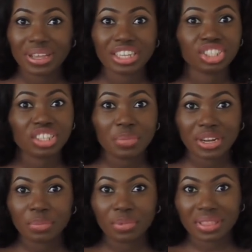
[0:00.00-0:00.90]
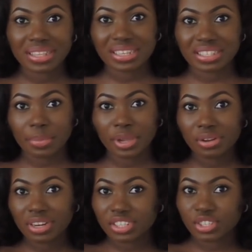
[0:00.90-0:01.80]
where i share many more things that i might
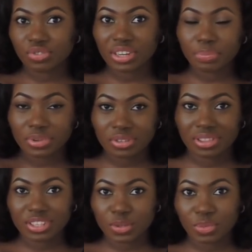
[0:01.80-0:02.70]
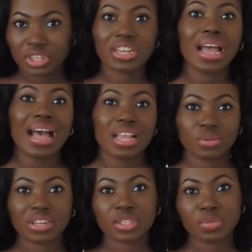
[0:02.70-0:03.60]
not necessarily put on this page
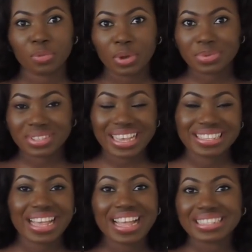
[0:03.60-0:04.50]
as well as my website